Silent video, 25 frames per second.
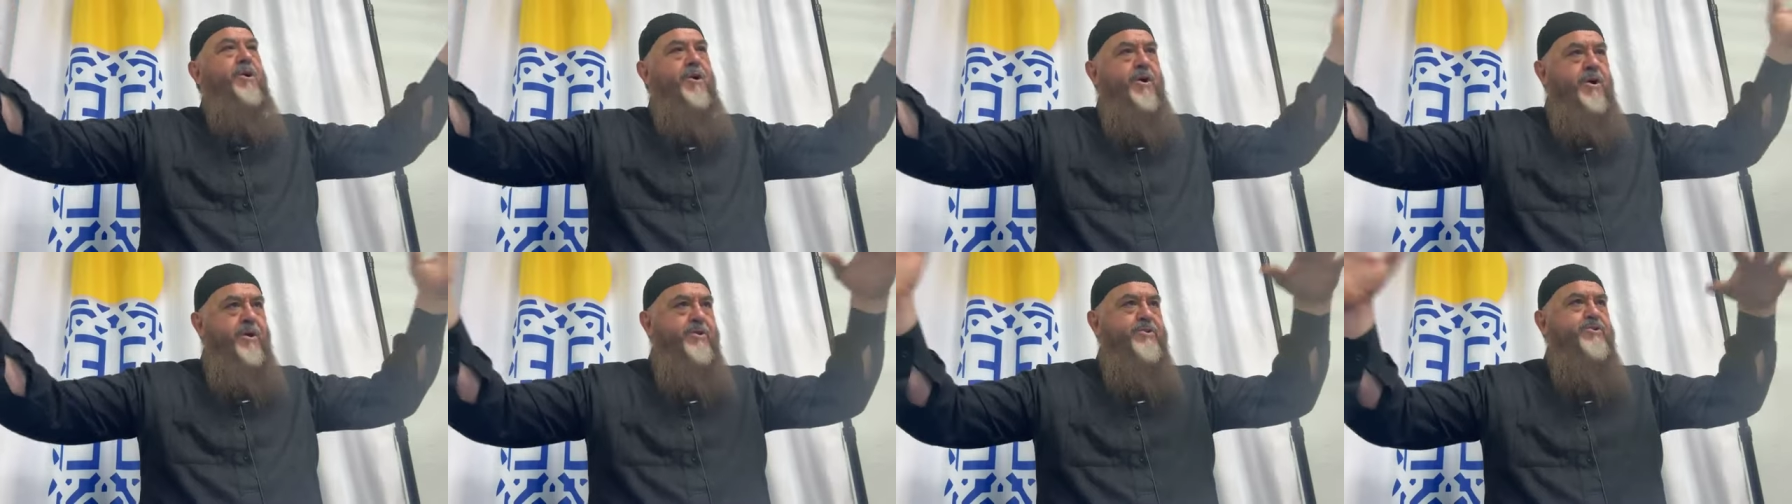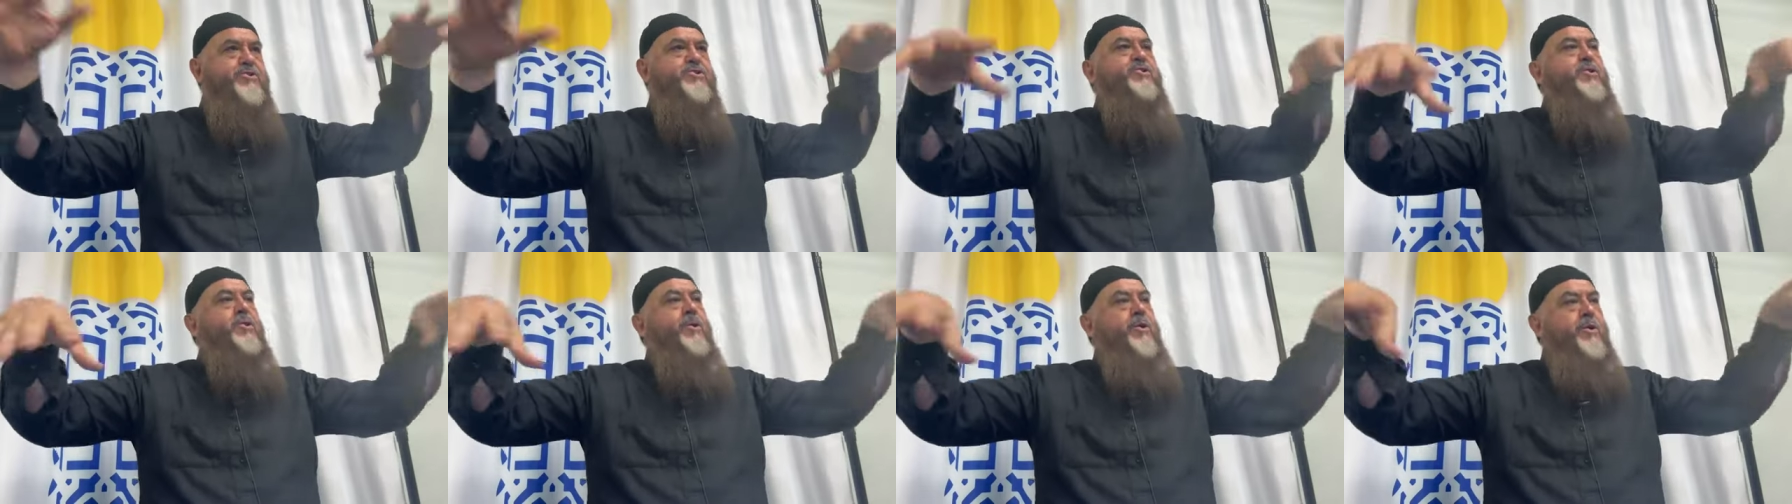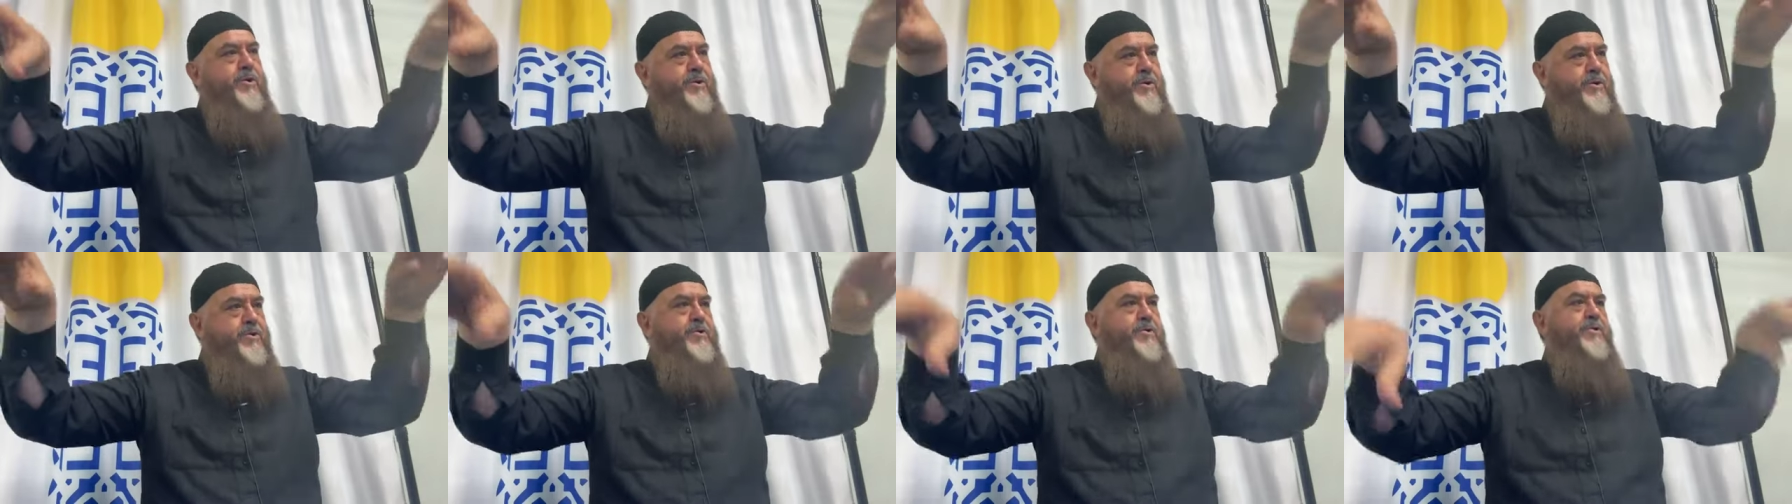
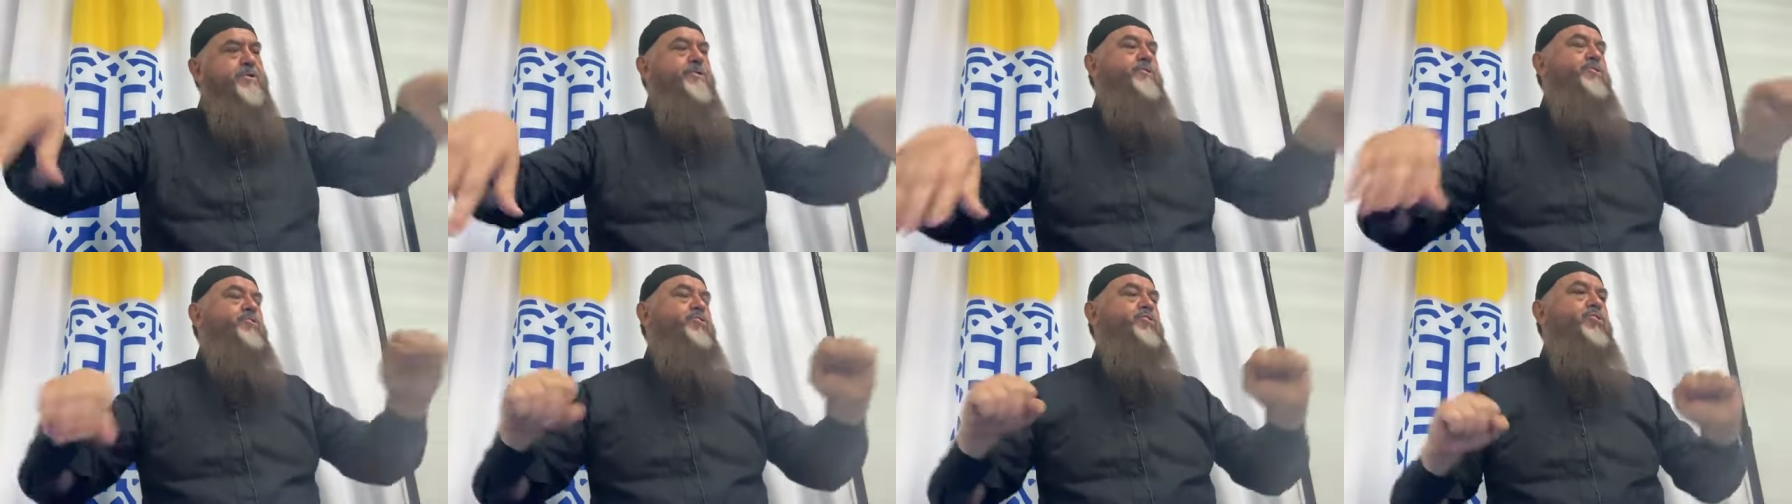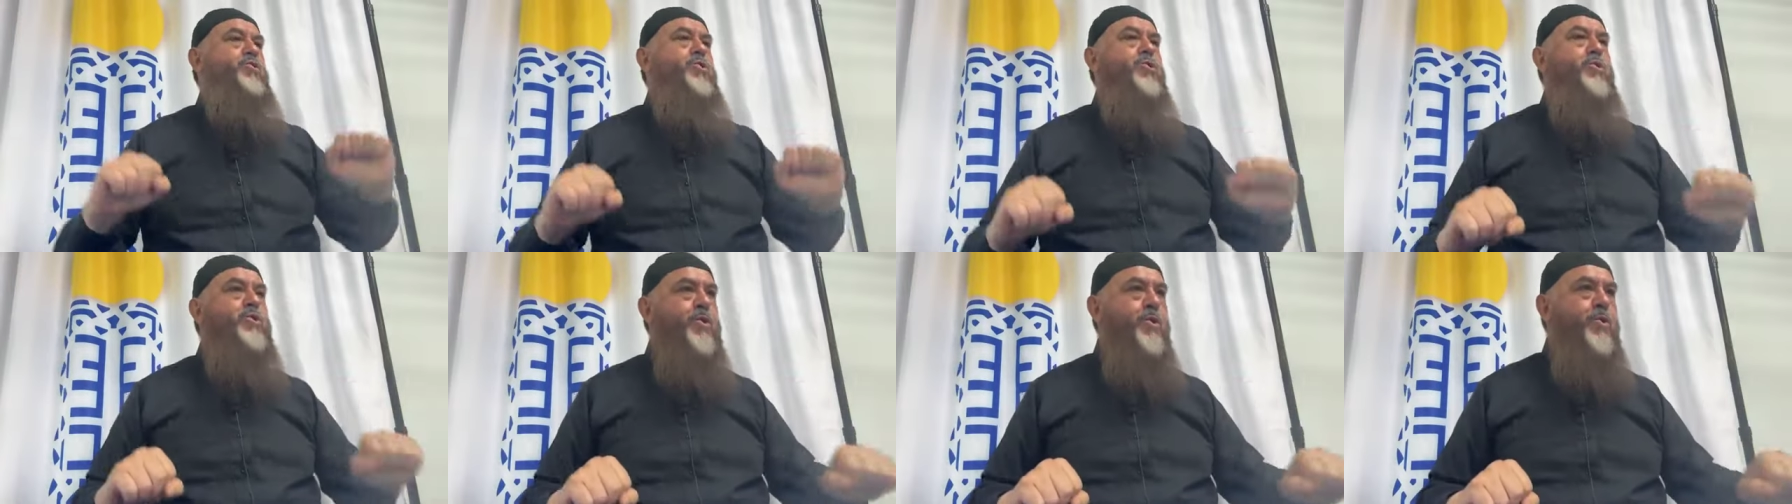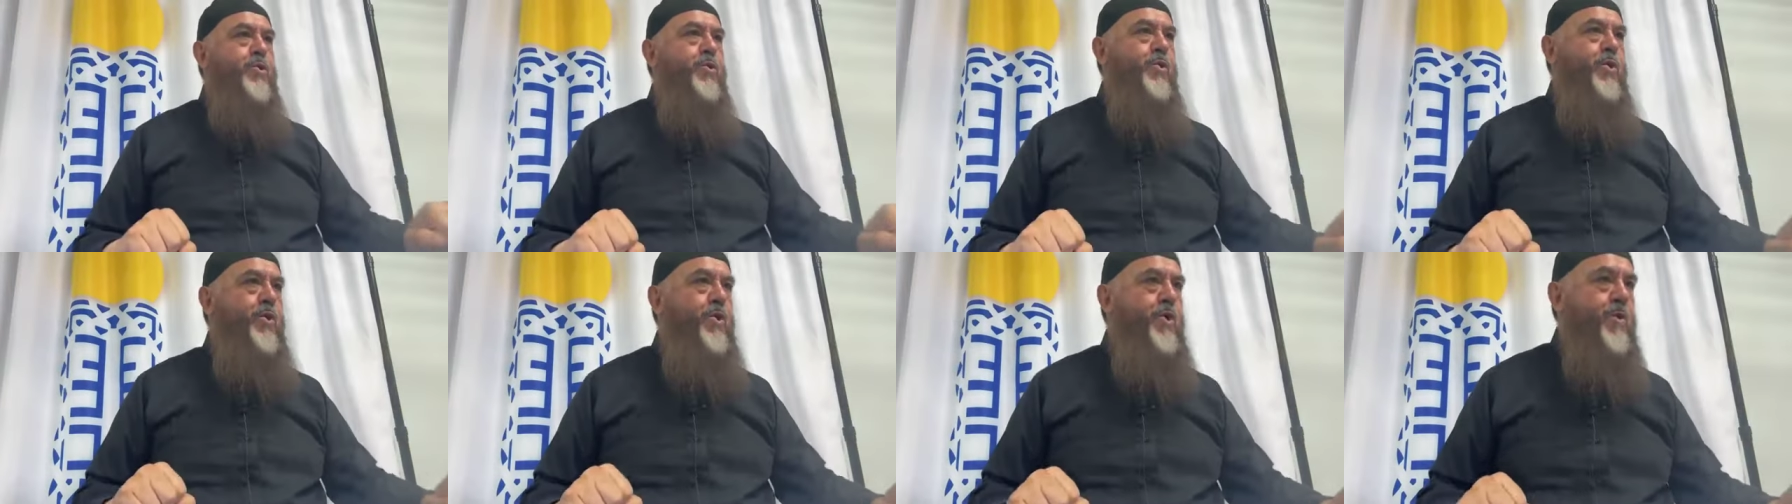also to
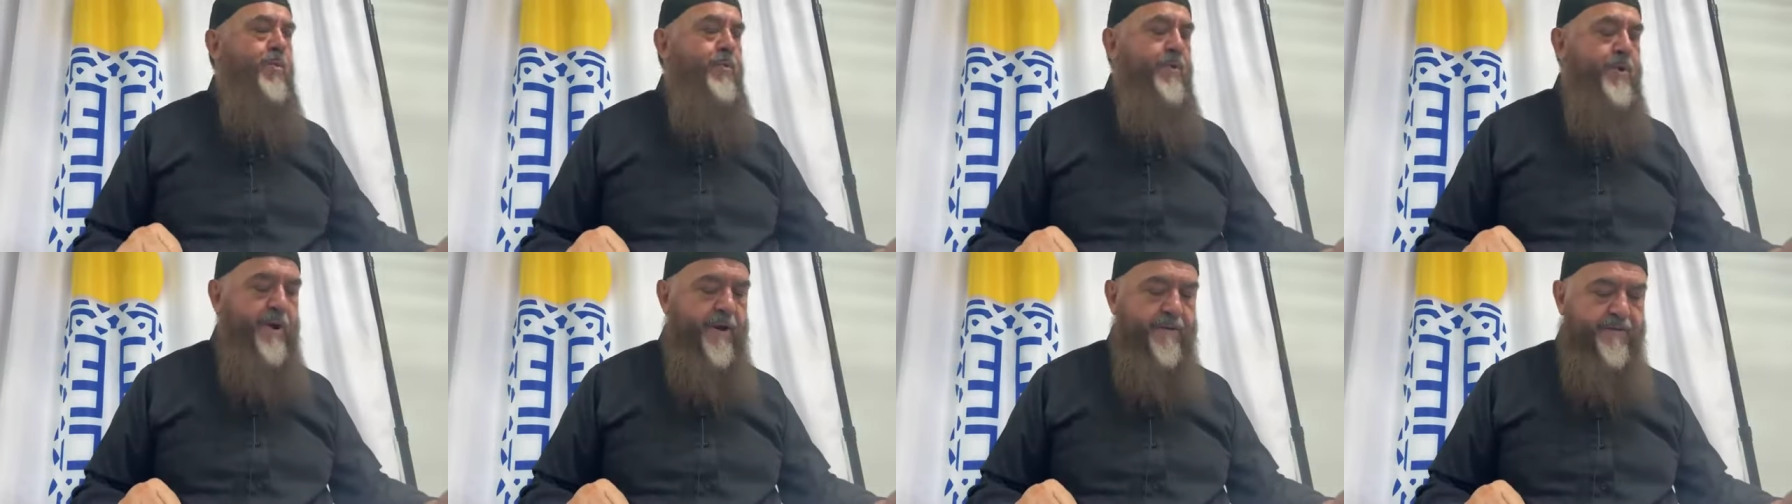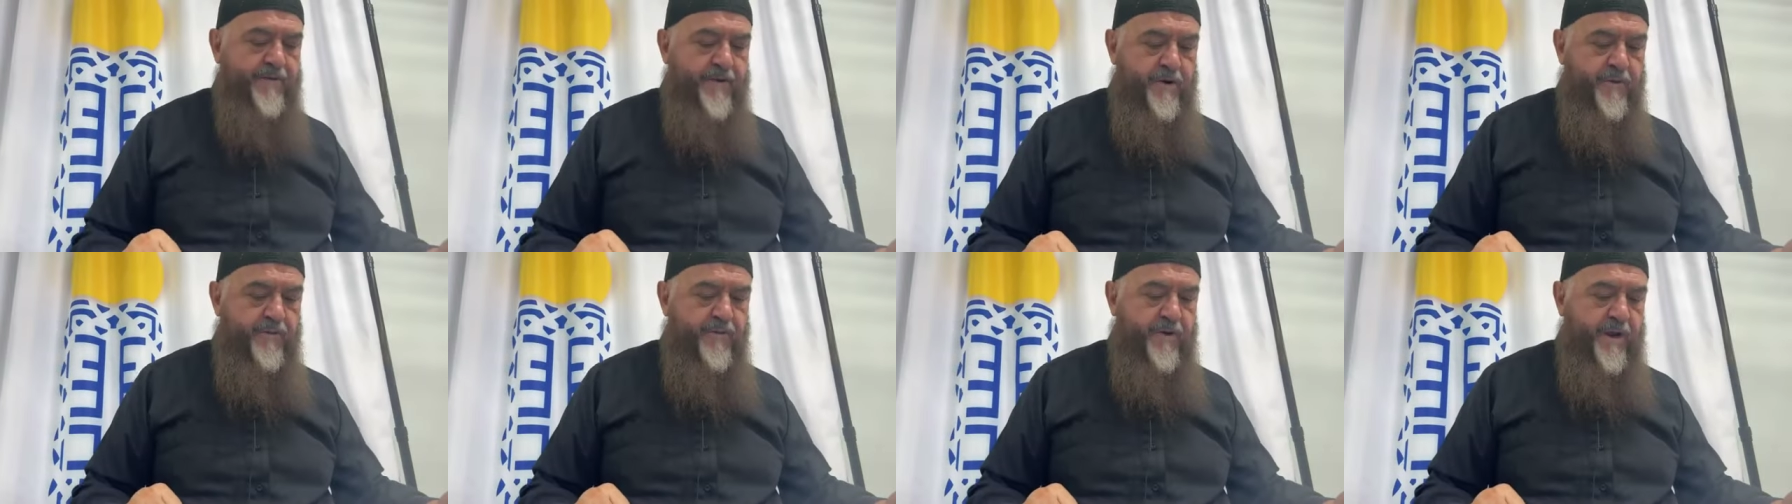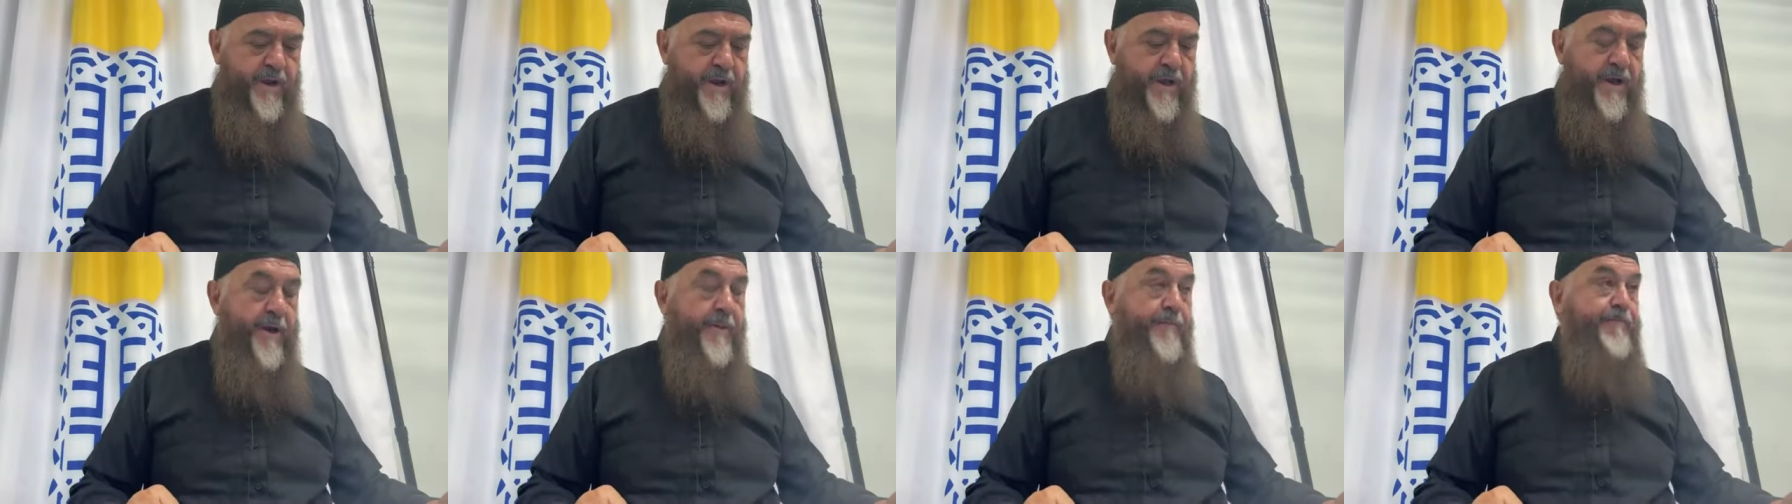you O Prophet
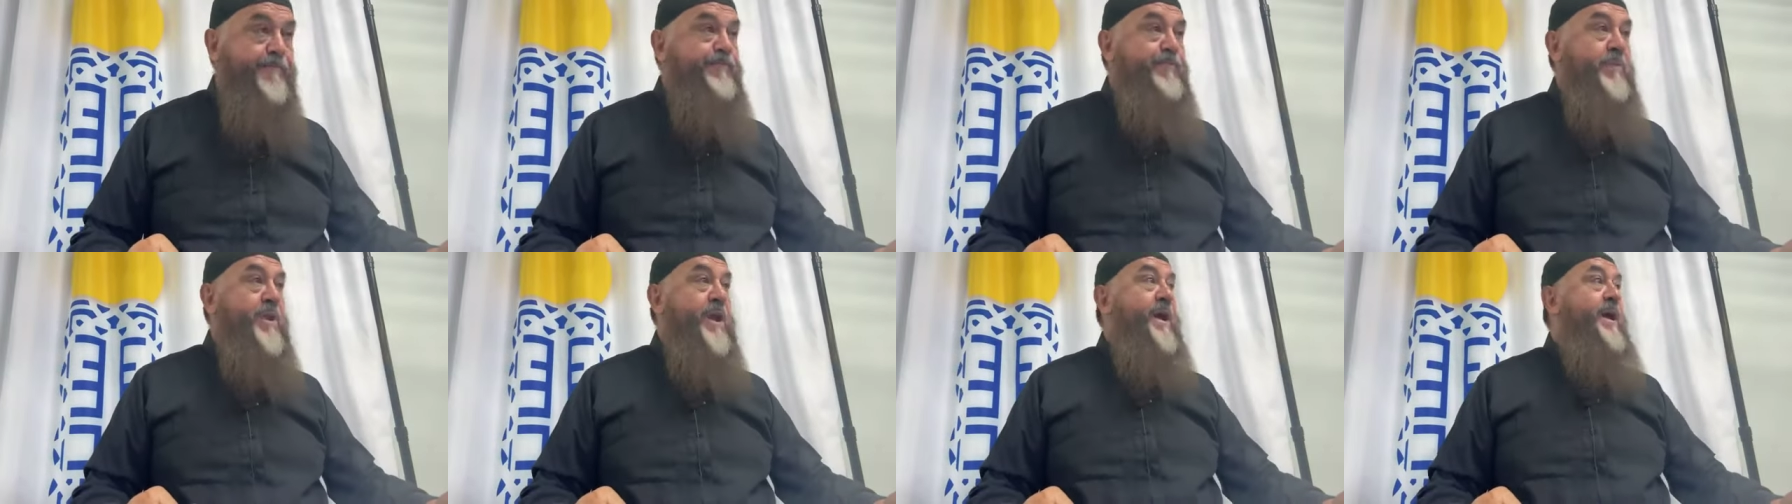of Allah